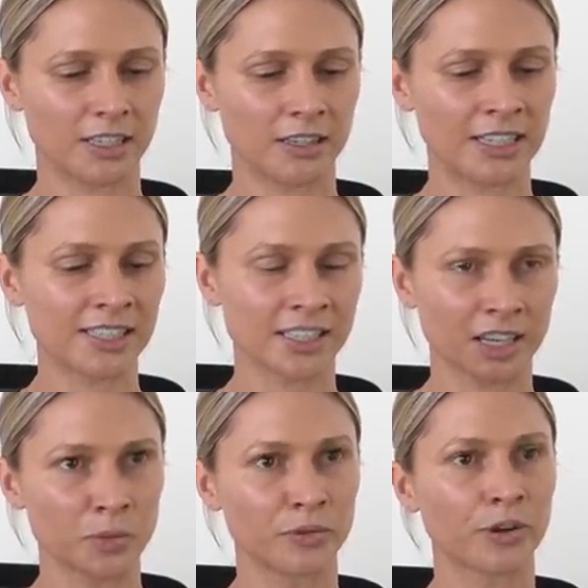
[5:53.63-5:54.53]
this is
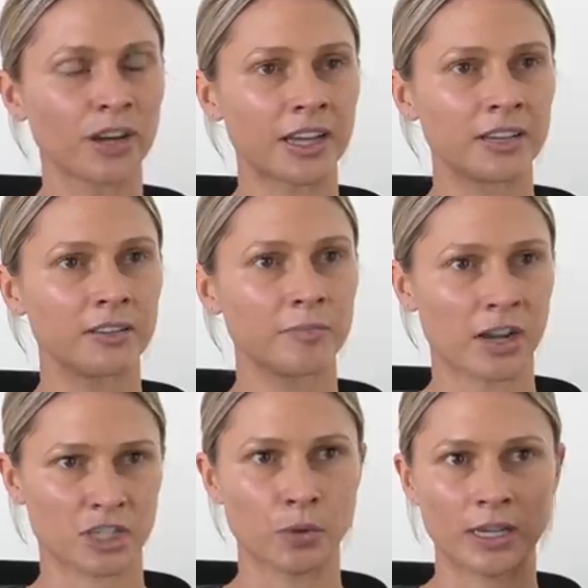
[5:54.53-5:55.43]
going to provide
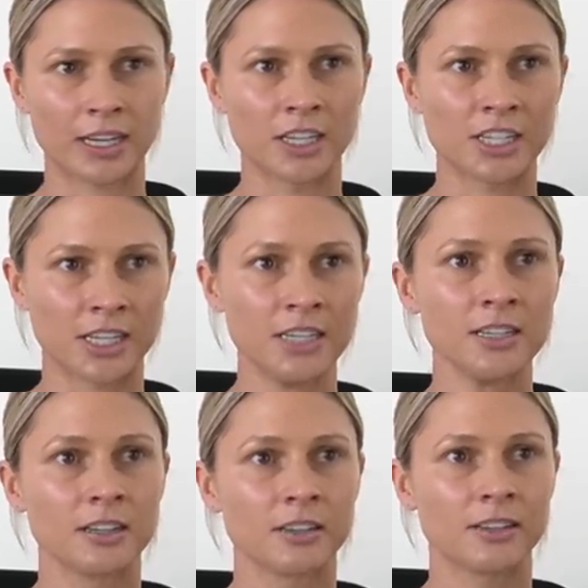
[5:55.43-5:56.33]
much quicker
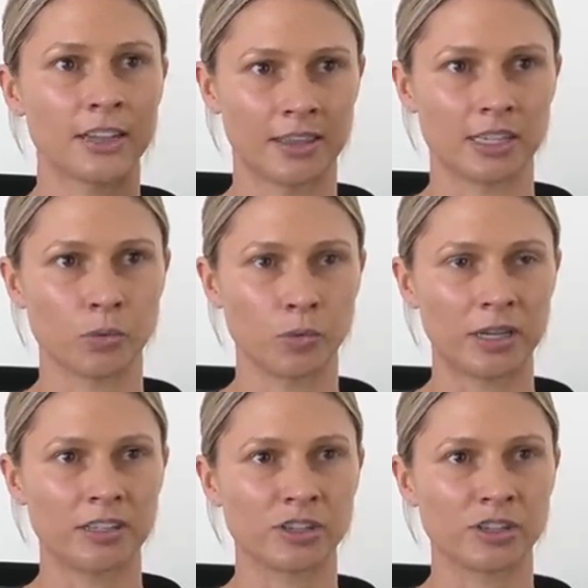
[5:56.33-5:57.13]
energy than this will be.